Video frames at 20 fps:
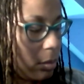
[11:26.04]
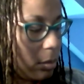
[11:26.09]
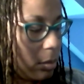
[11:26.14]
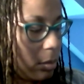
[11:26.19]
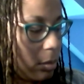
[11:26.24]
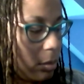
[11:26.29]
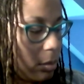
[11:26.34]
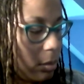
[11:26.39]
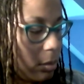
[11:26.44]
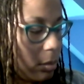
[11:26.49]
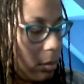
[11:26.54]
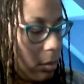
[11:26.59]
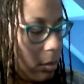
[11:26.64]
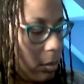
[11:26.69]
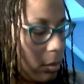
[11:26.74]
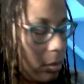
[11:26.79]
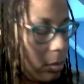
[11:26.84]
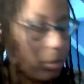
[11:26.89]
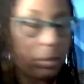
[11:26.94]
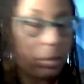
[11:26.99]

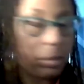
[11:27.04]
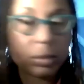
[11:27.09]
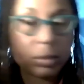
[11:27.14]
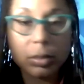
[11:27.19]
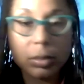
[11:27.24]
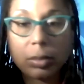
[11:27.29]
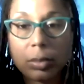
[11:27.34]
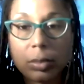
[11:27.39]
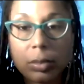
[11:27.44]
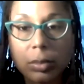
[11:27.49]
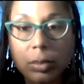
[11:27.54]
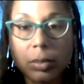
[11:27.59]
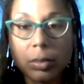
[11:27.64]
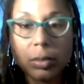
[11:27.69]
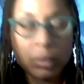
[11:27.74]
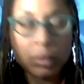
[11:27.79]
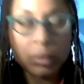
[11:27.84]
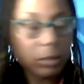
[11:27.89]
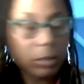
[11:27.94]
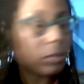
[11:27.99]

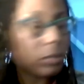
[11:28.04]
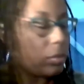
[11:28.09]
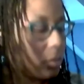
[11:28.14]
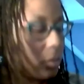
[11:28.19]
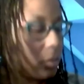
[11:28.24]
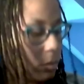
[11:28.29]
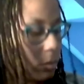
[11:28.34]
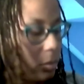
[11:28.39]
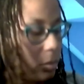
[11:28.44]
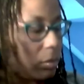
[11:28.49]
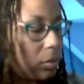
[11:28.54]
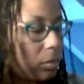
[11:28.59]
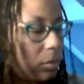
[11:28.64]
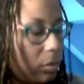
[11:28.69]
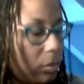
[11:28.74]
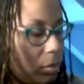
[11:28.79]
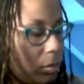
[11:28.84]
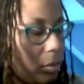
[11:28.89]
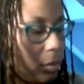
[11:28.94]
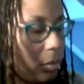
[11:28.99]

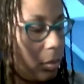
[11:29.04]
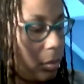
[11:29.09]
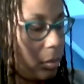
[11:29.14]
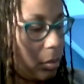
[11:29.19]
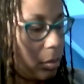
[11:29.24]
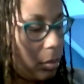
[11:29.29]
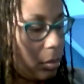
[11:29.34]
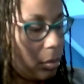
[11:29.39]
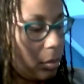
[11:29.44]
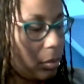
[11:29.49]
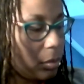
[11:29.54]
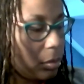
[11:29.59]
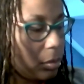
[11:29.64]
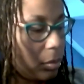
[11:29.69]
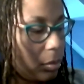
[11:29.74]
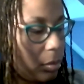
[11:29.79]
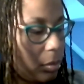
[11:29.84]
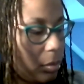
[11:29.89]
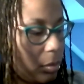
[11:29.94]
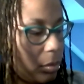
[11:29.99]

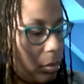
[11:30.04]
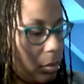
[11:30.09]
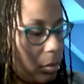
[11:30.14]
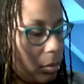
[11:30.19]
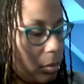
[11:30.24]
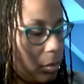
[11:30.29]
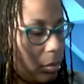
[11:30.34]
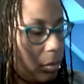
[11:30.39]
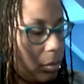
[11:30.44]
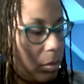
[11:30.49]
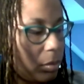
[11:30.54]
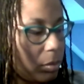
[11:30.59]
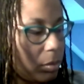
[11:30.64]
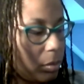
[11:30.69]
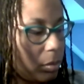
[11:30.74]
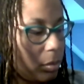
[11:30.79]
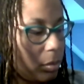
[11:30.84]
The person shown says nothing.